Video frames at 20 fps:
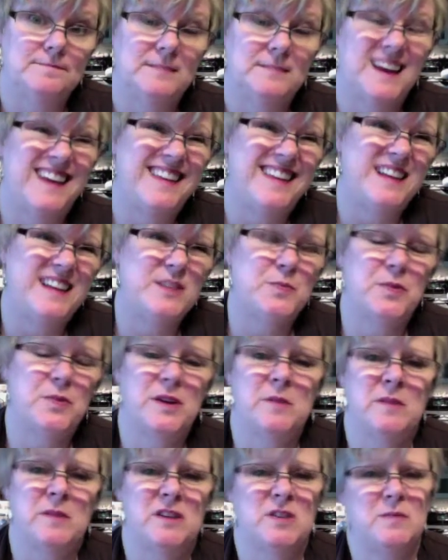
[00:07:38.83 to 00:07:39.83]
And that's pretty
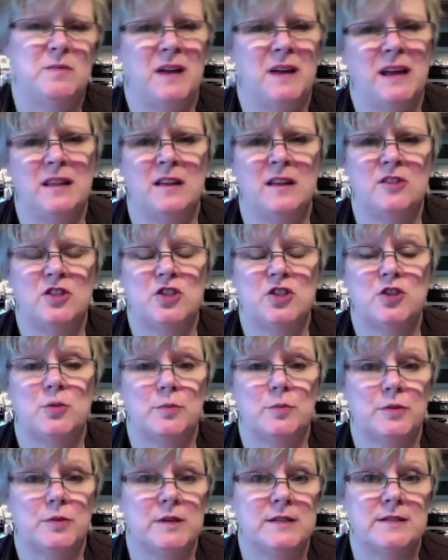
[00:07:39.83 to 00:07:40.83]
much, my lunches are
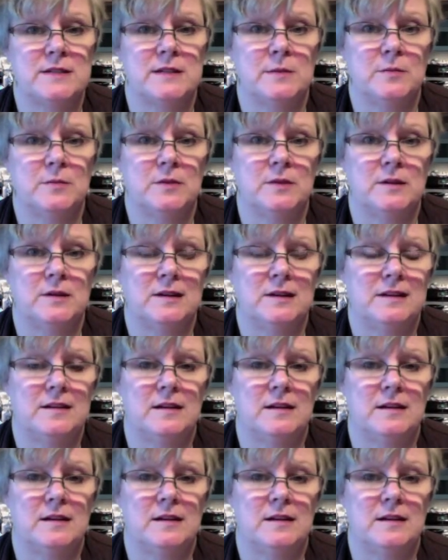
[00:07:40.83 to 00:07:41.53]
pretty simple.